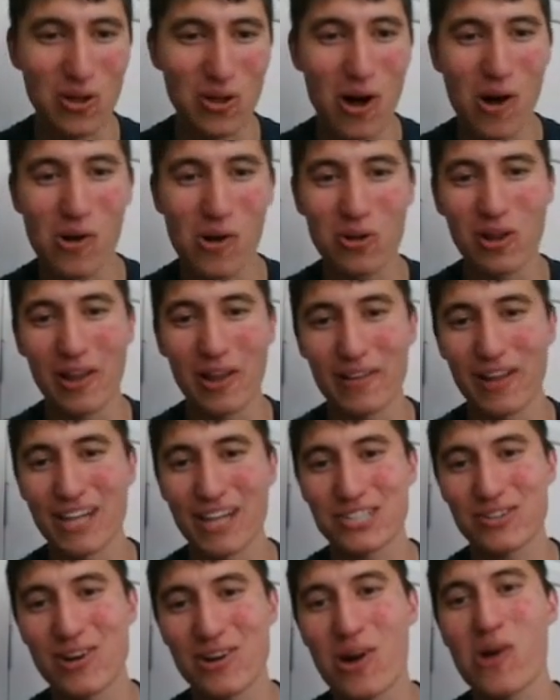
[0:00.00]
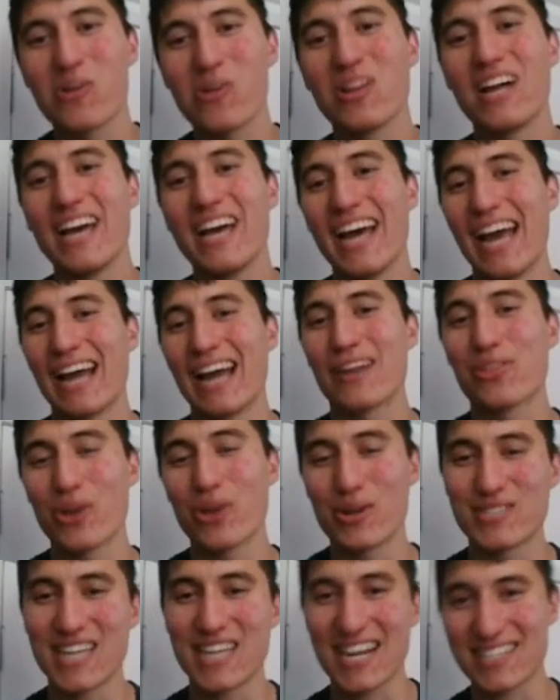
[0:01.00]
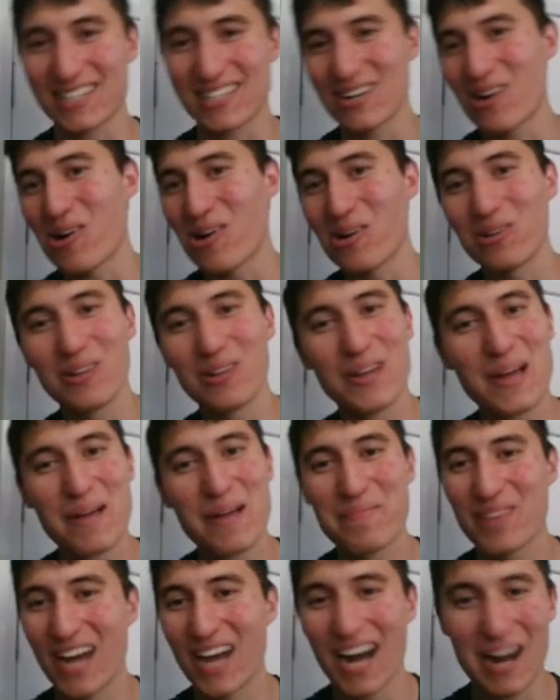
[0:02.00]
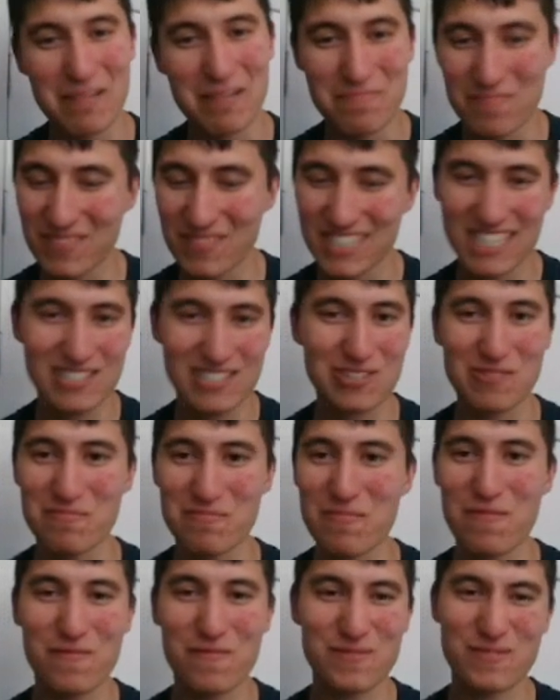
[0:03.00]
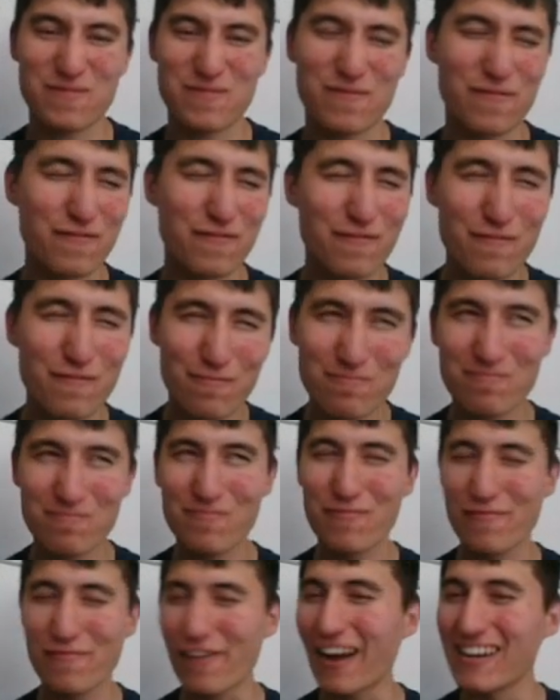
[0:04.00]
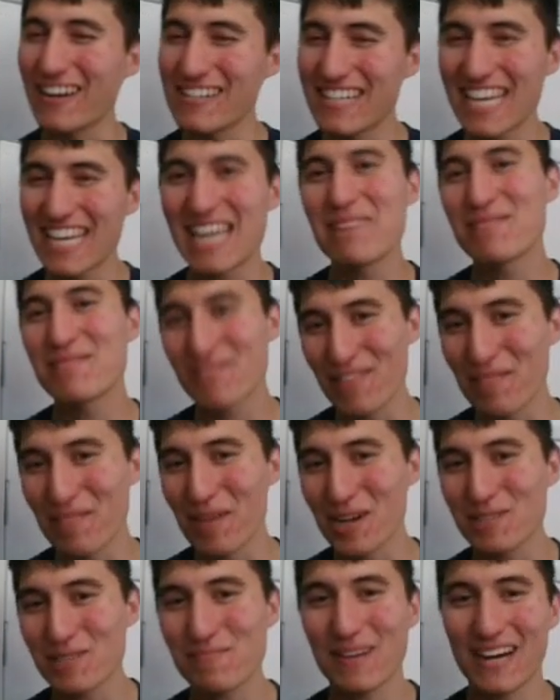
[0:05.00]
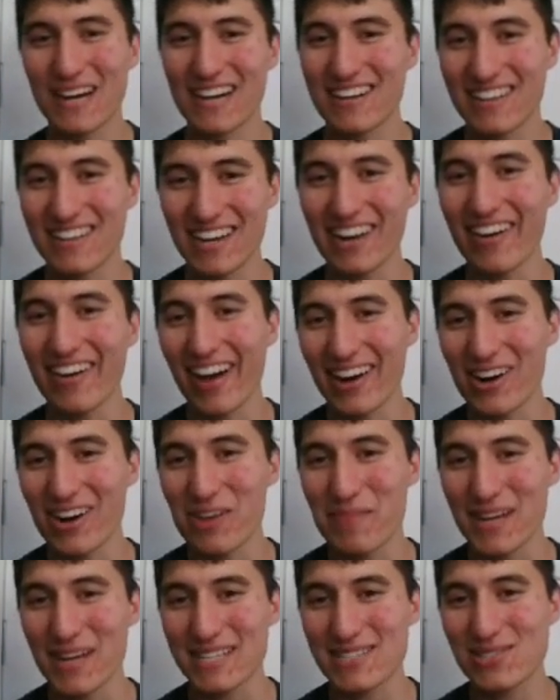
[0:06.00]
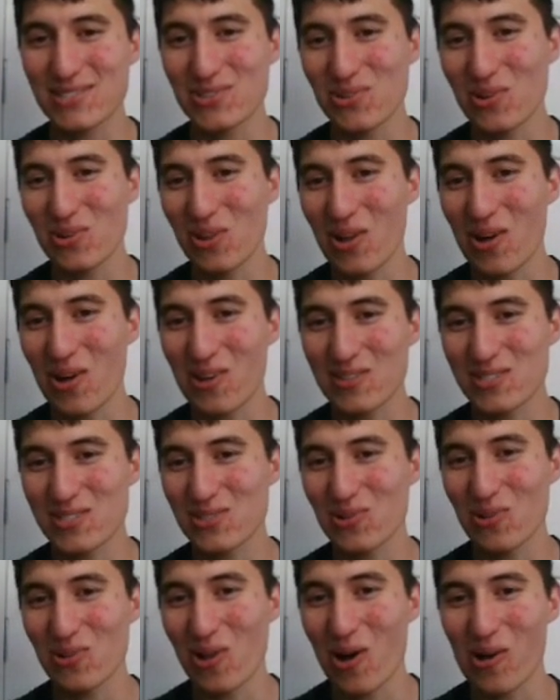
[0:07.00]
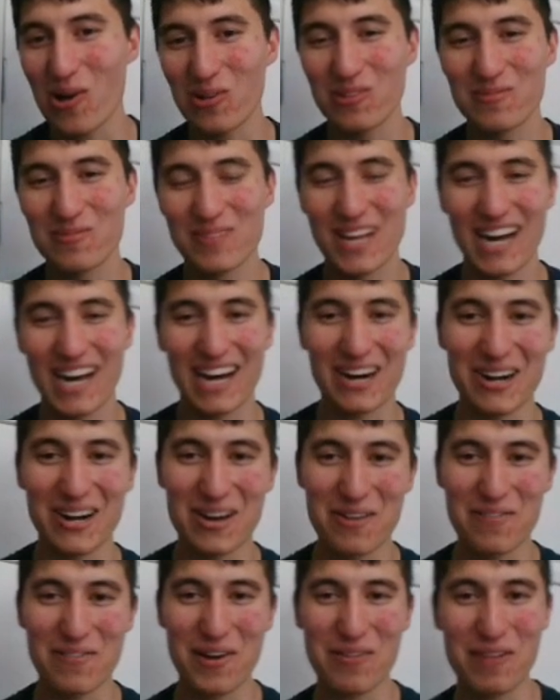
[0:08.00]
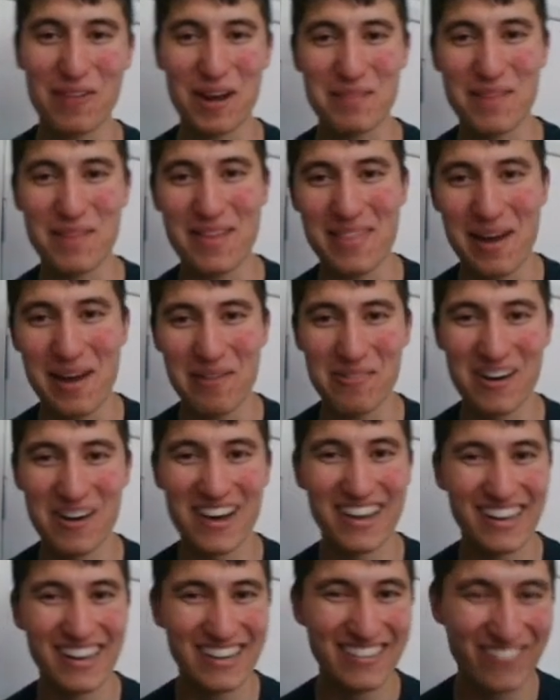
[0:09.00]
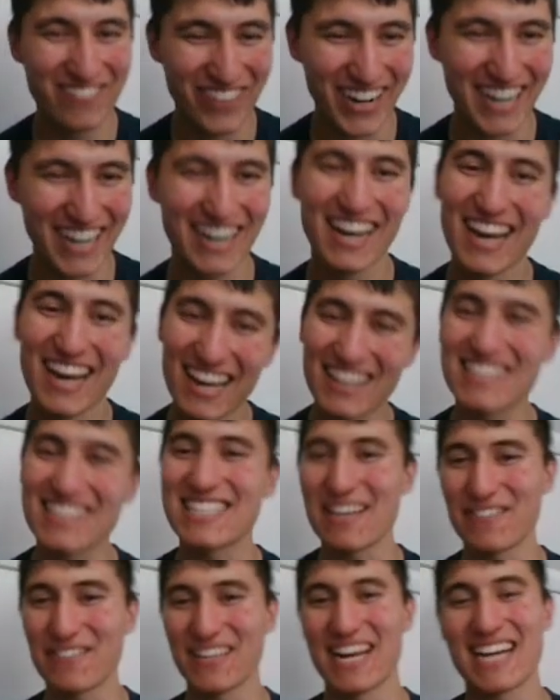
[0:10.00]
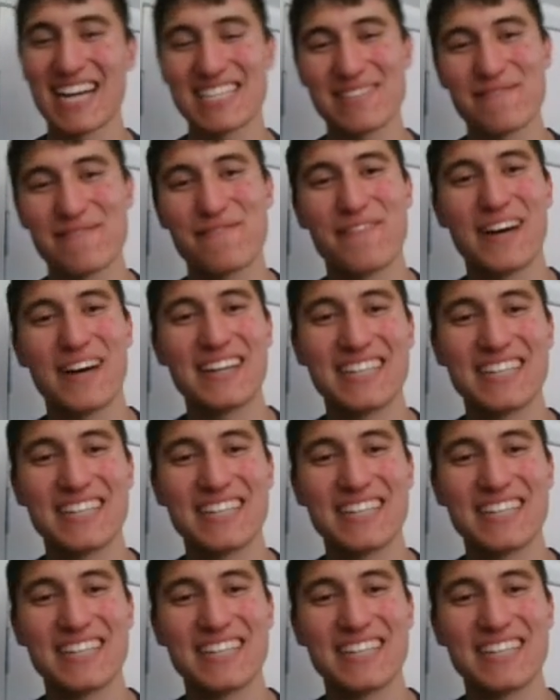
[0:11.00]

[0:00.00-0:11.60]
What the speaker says: Hole, Electric Hole, Enthotectic Hole. Just sort of fun teams for the most part. You know, I don't know about Stall Hole. I don't know if I recommend that one, but there's definitely some fun